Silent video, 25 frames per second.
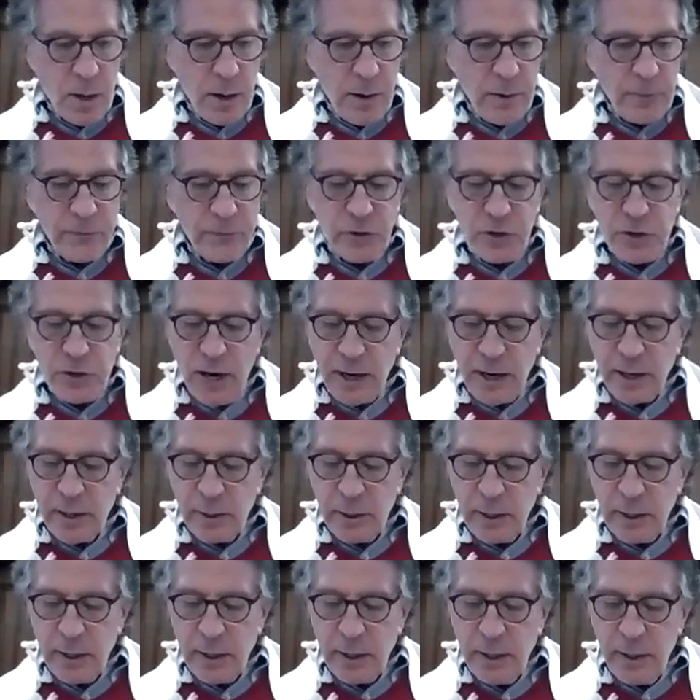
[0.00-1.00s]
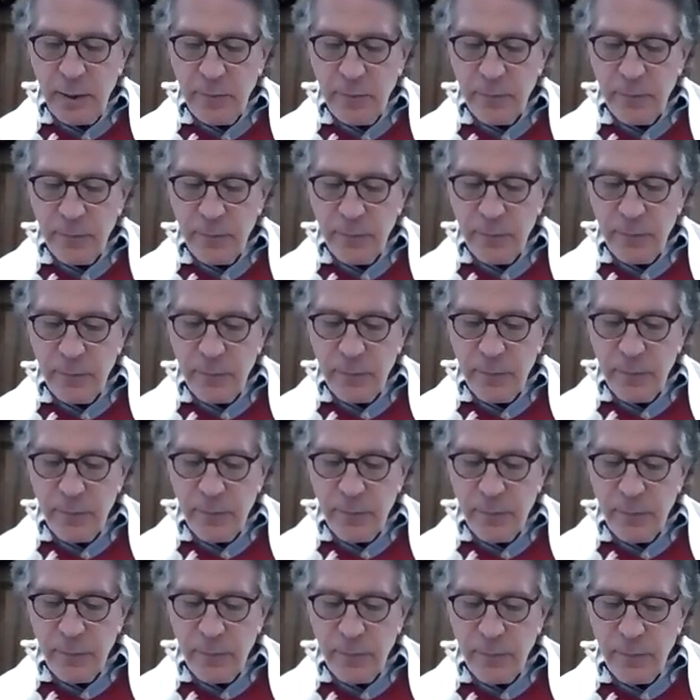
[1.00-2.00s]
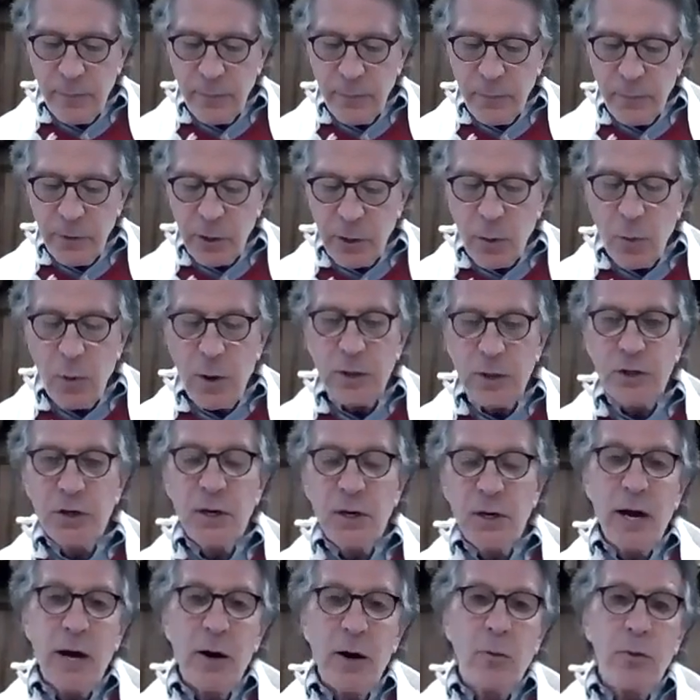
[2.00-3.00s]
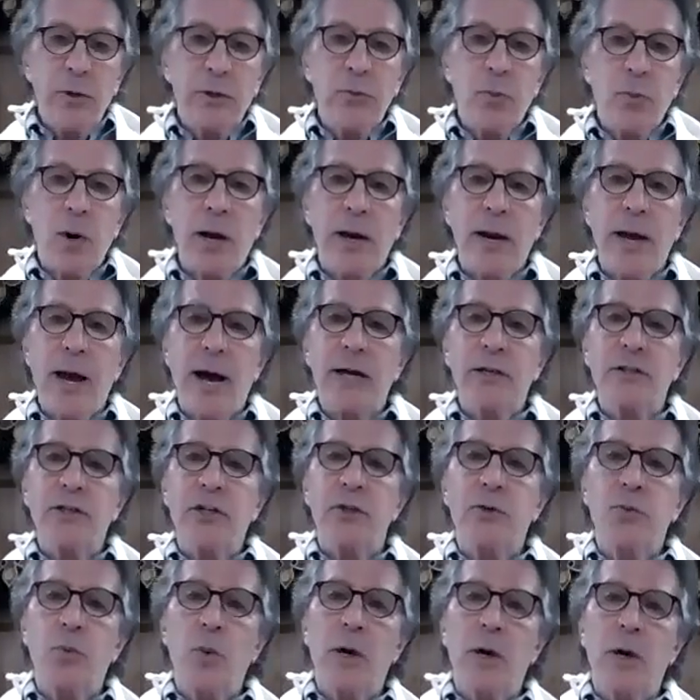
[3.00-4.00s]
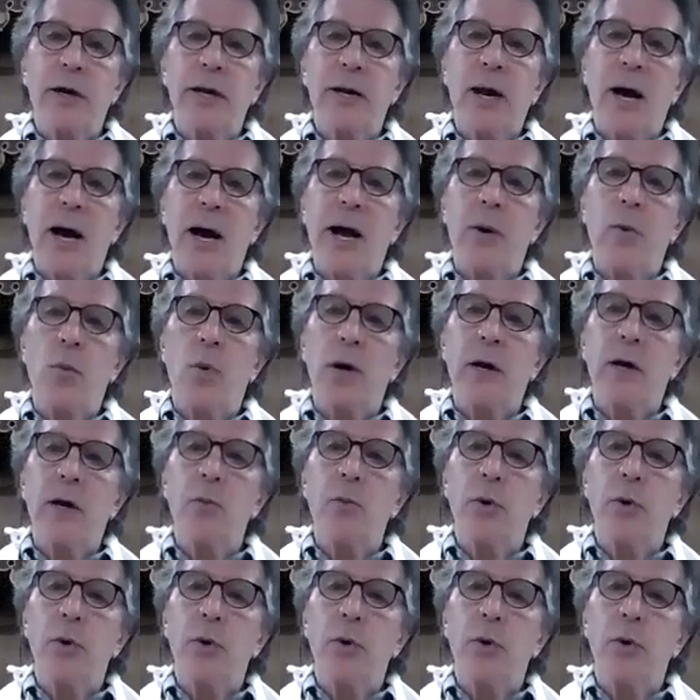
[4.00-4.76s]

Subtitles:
And secondly, the question I always want to ask is, what can